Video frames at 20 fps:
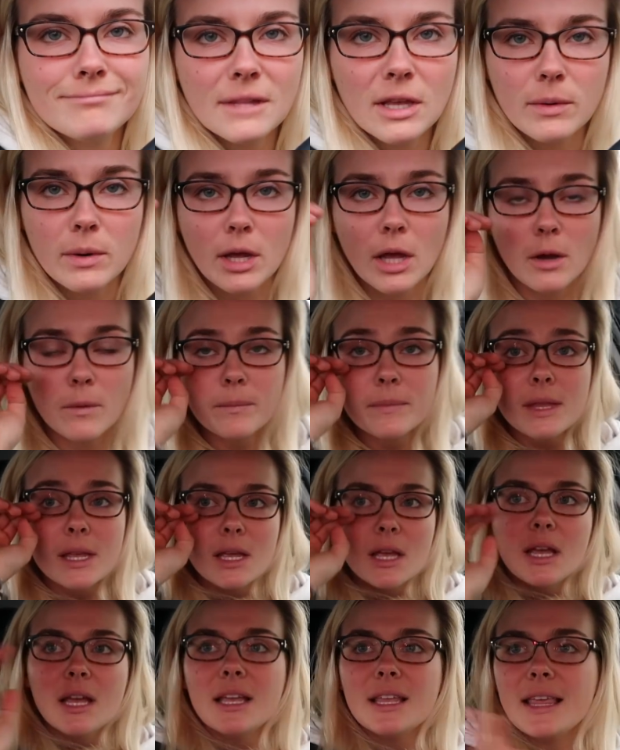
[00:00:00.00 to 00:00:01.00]
There we go.
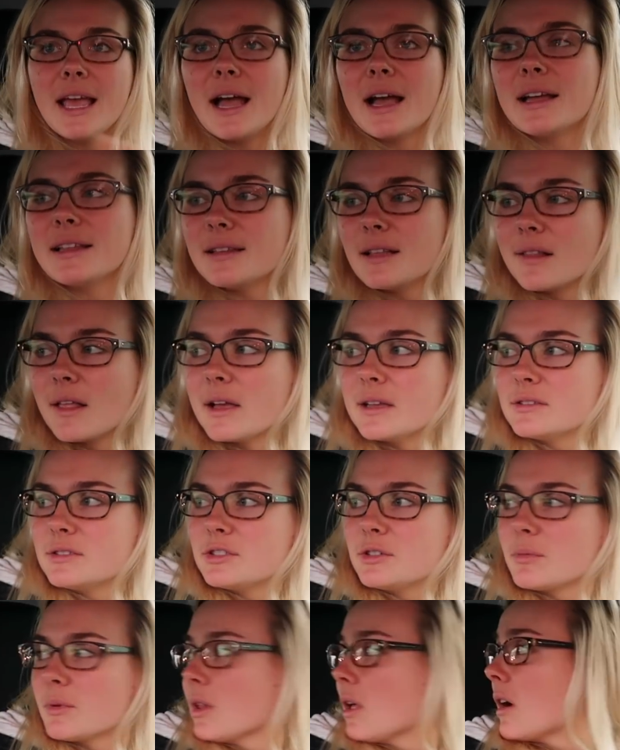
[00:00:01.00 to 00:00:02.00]
Yeah, and the line's
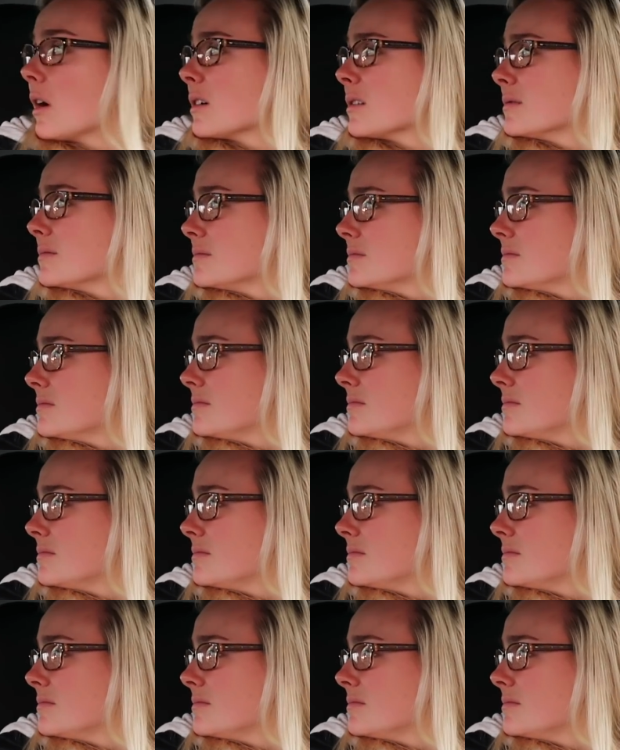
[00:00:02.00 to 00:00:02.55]
super long.